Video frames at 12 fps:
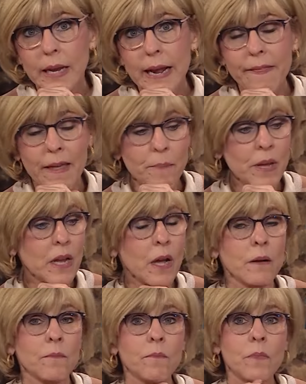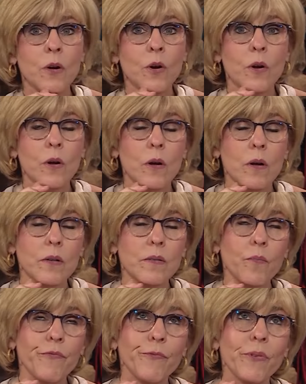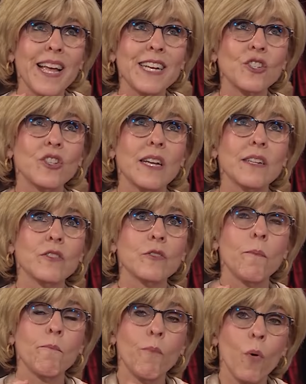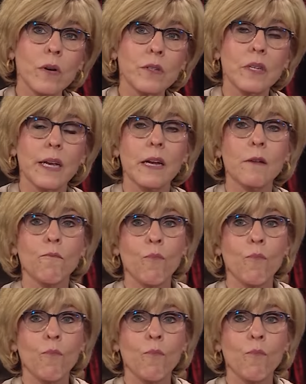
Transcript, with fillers: And they become flesh that's more sick,